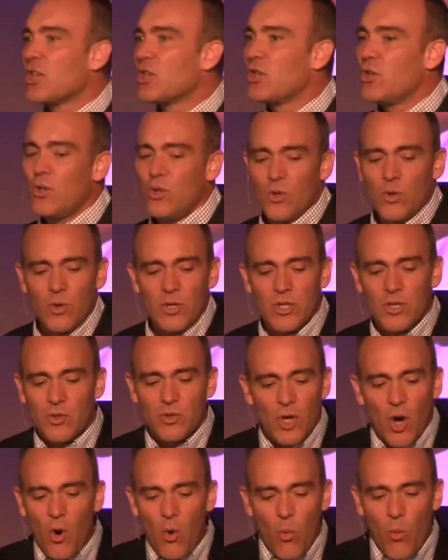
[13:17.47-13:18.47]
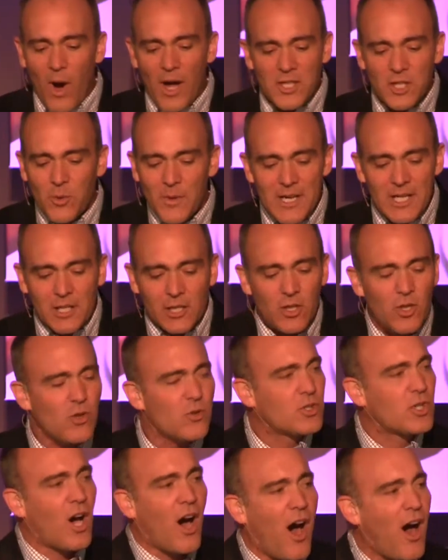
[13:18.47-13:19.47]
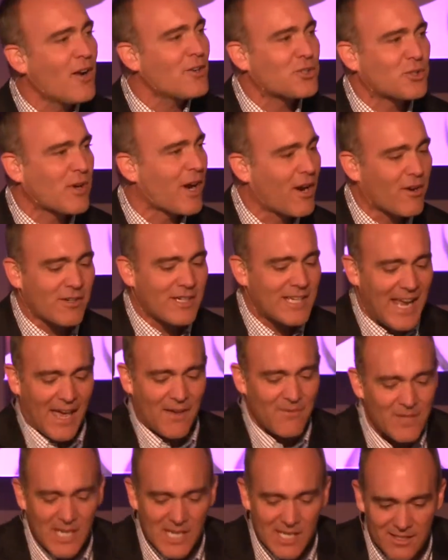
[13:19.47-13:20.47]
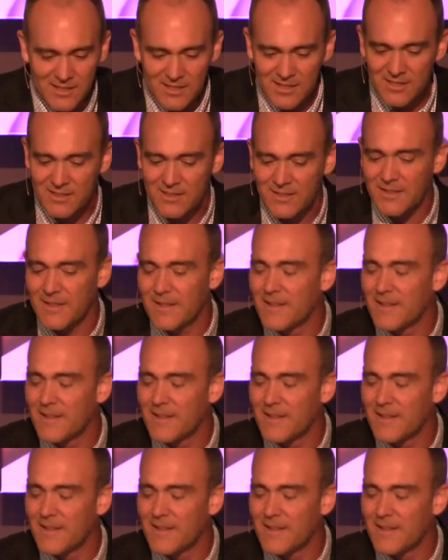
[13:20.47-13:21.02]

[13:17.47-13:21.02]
you, you don't want to include contrary evidence.